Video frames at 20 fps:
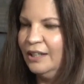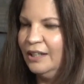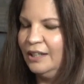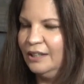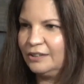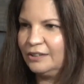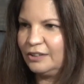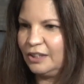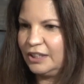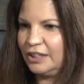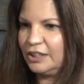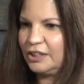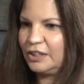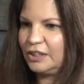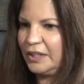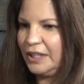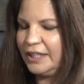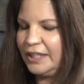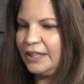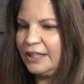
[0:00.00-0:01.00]
So I just
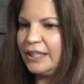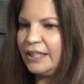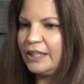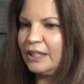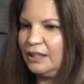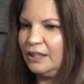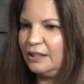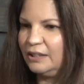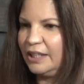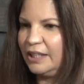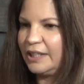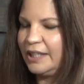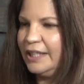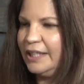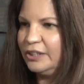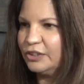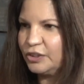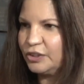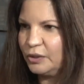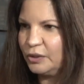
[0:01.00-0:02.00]
created like an
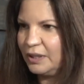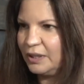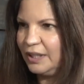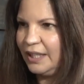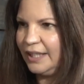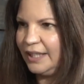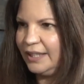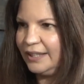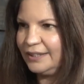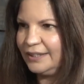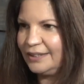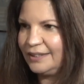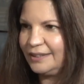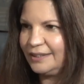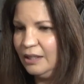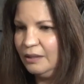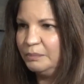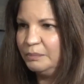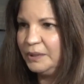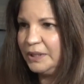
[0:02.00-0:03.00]
intro class,
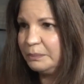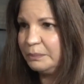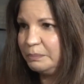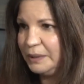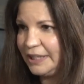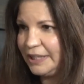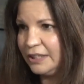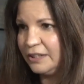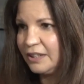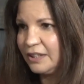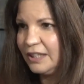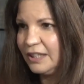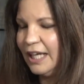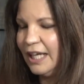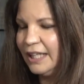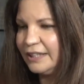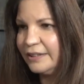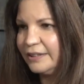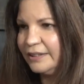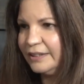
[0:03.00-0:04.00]
a big beginner
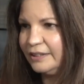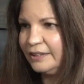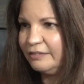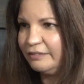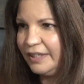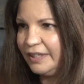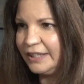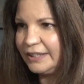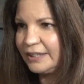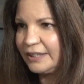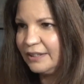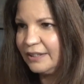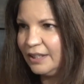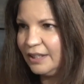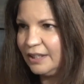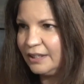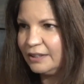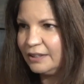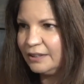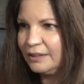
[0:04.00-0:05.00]
class and an advanced
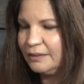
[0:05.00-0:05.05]
class.